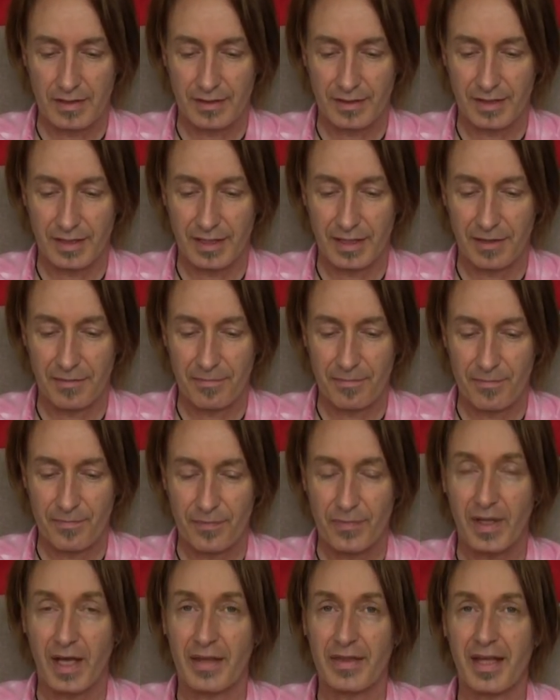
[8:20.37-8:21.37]
Okay?
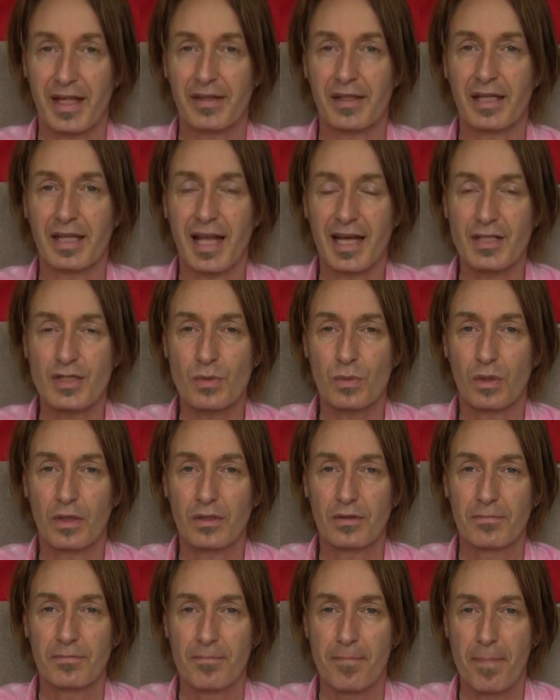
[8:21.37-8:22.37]
And then the last
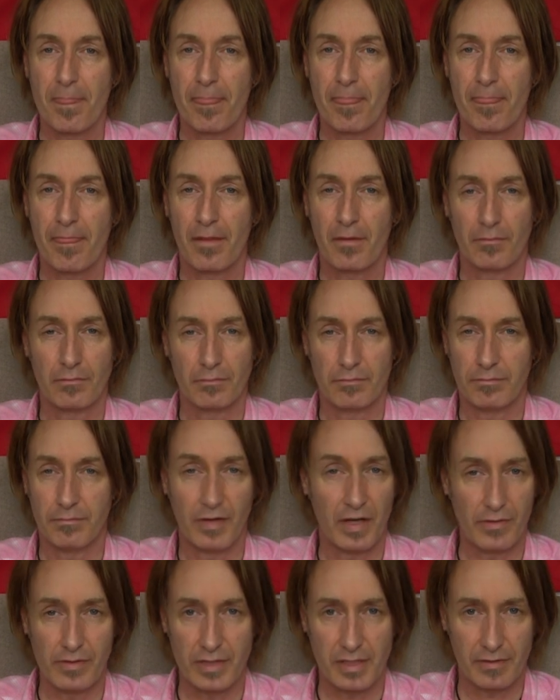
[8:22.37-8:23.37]
one,
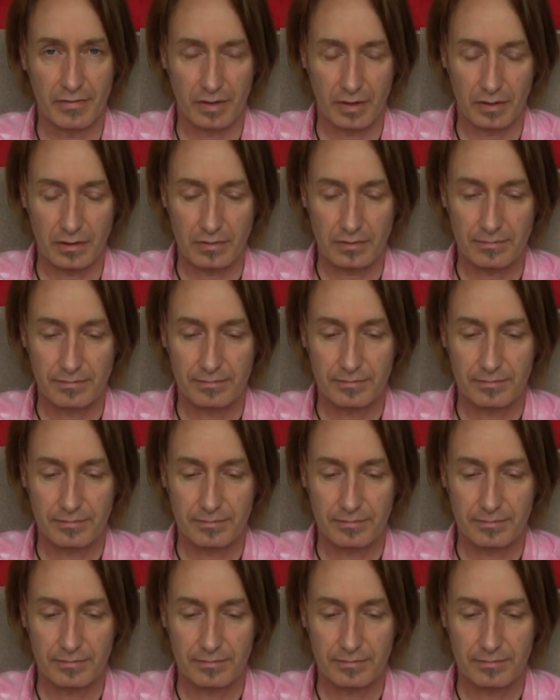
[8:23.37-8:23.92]
very difficult.